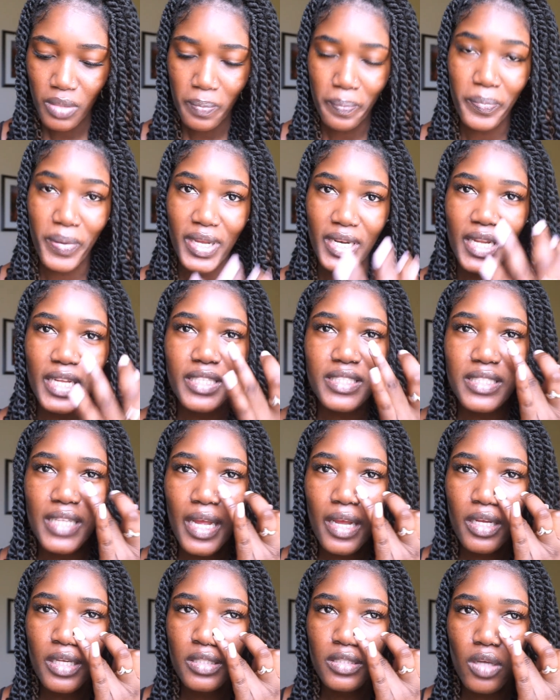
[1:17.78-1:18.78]
But it's
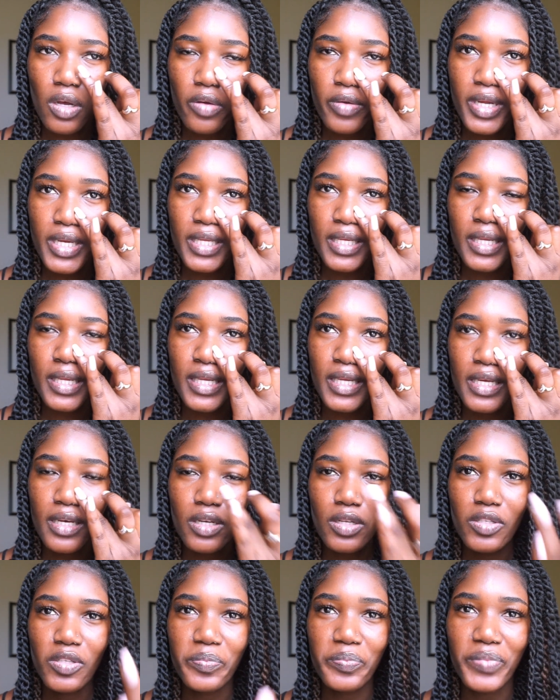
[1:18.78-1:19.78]
like, it's already
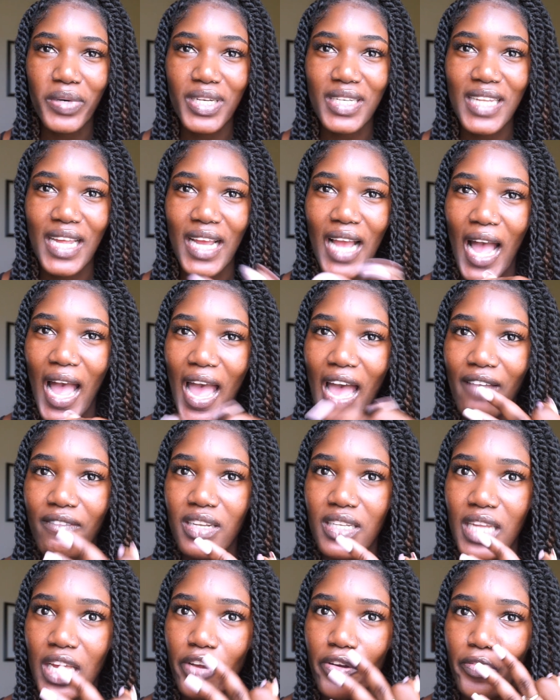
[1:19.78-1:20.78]
healed, but like I
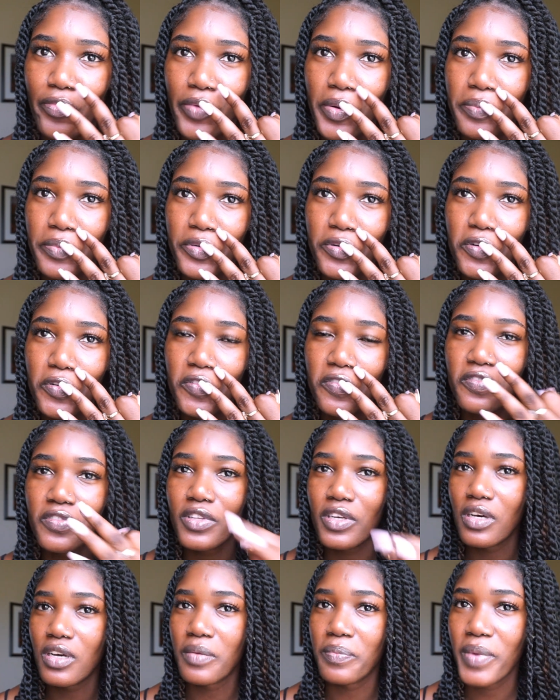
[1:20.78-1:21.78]
haven't like removed
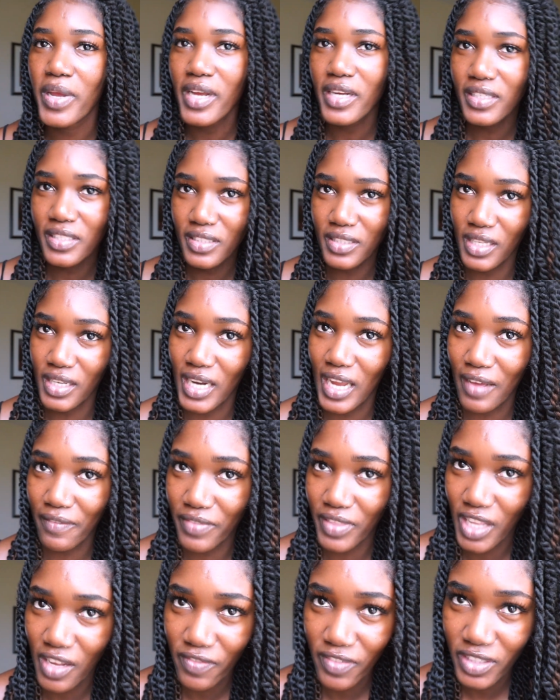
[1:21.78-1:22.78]
the piercing. I've
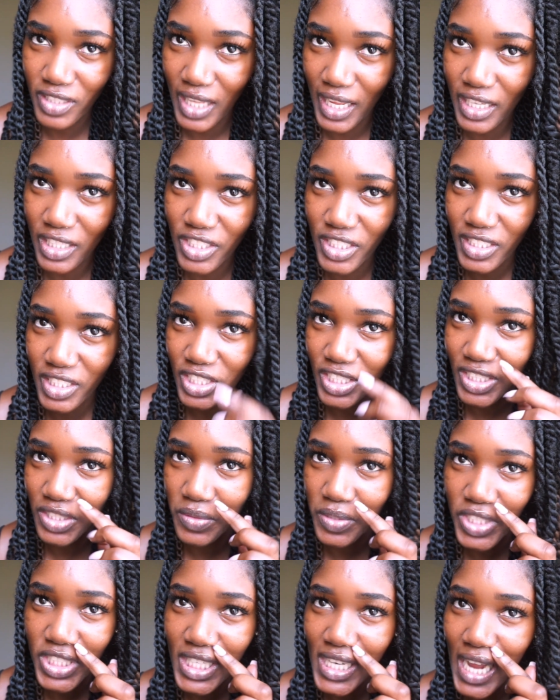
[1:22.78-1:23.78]
never like
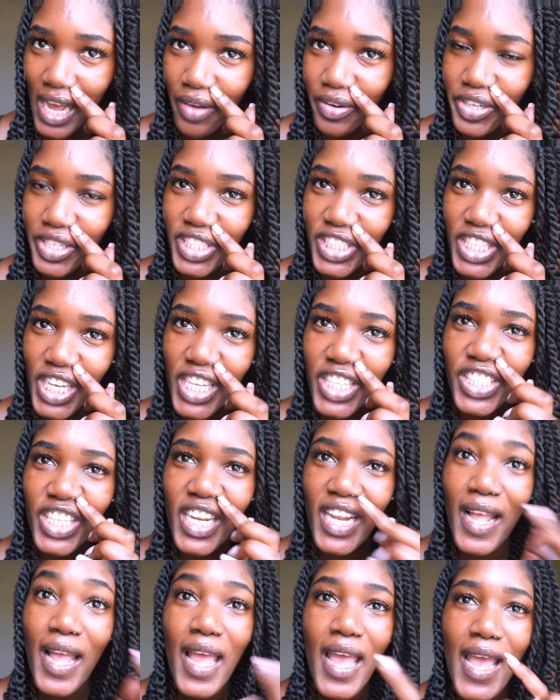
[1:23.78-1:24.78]
switch it out or change
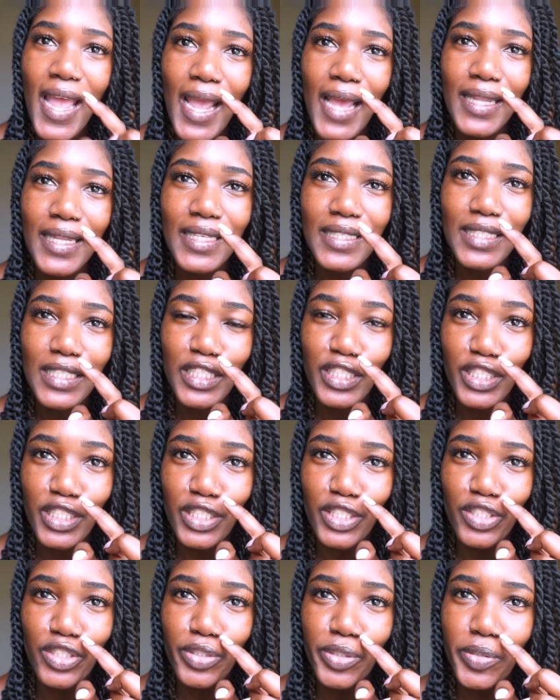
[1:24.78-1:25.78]
it. And this is
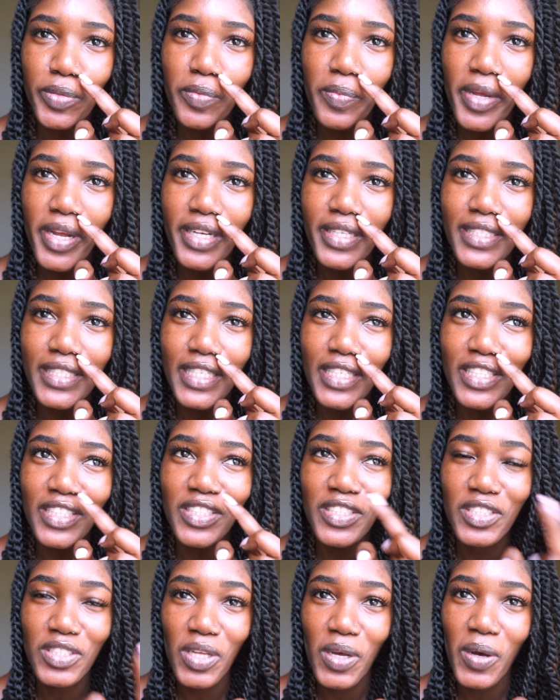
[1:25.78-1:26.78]
the screw piercing.
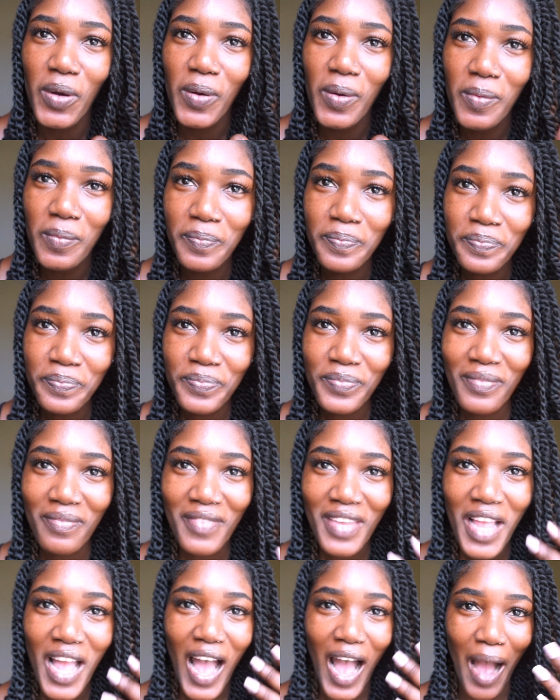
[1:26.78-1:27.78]
So
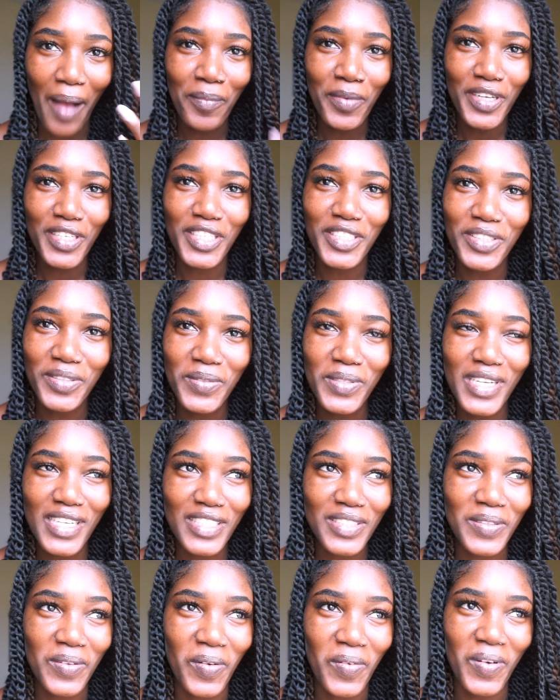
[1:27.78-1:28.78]
I'm gonna do
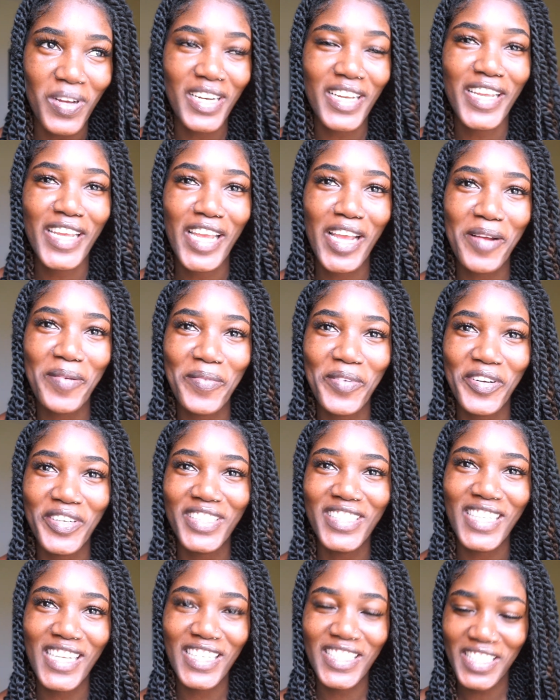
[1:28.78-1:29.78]
this on camera,
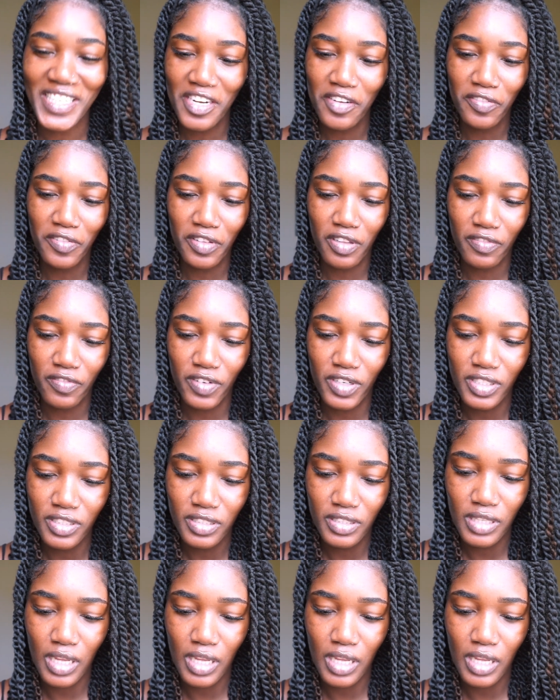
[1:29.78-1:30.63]
changing it for the first